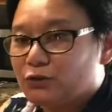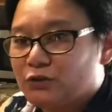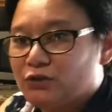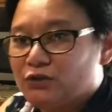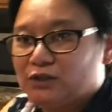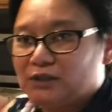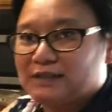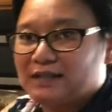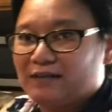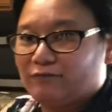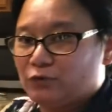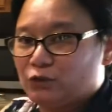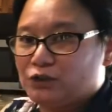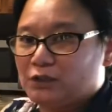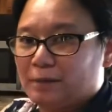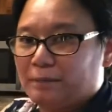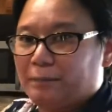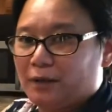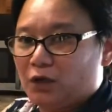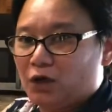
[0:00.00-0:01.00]
You just have to
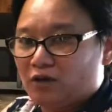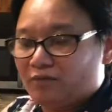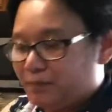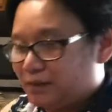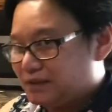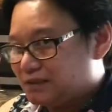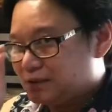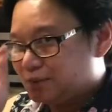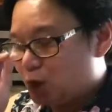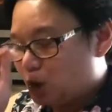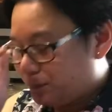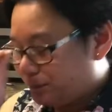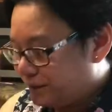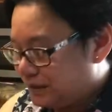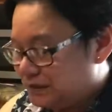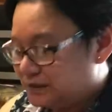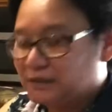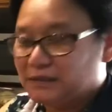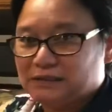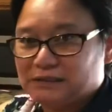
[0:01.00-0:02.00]
chop it up in small
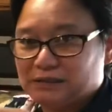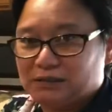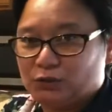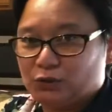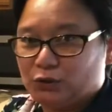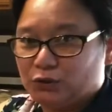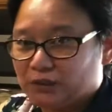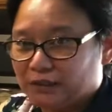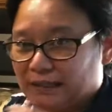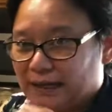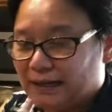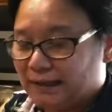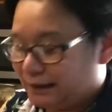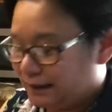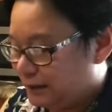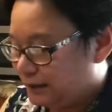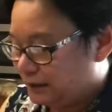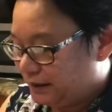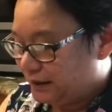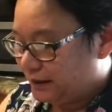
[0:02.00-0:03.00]
pieces, and so you can add it
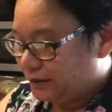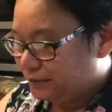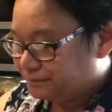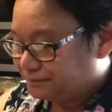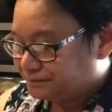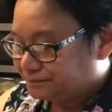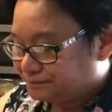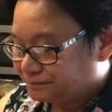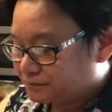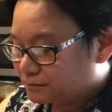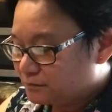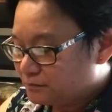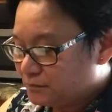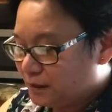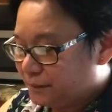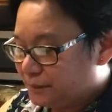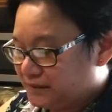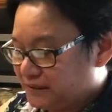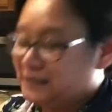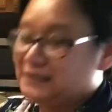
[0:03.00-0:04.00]
in there.
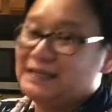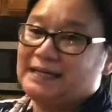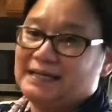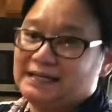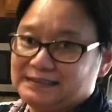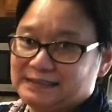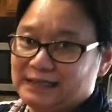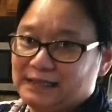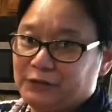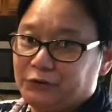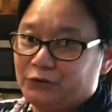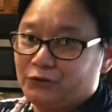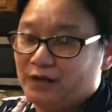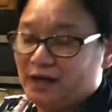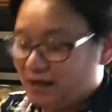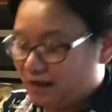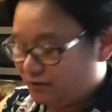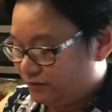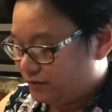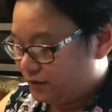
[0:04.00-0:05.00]
But since, like I said, I don't
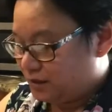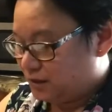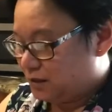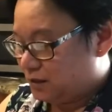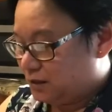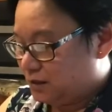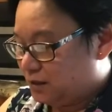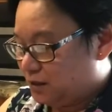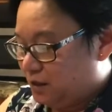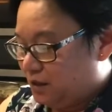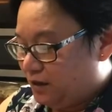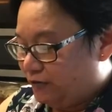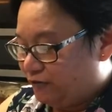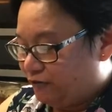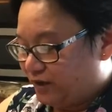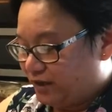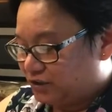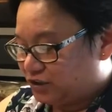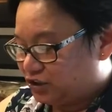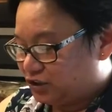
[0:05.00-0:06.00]
have the
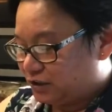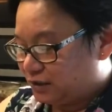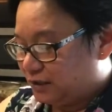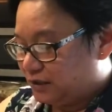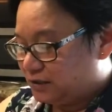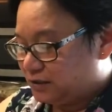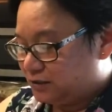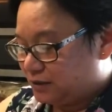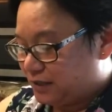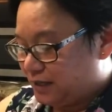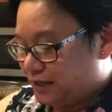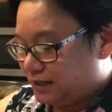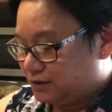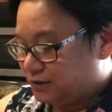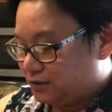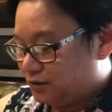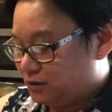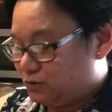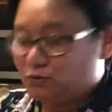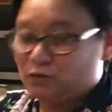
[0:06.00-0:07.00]
fresh chili, so I had
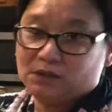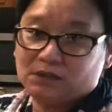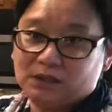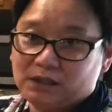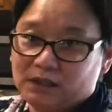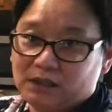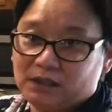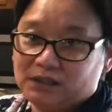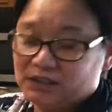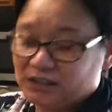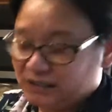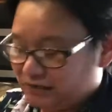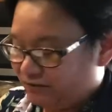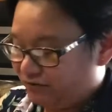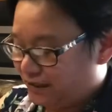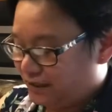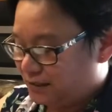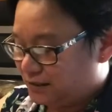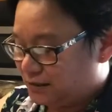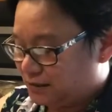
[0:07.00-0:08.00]
to use the chili
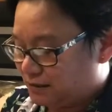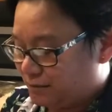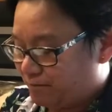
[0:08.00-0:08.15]
flakes.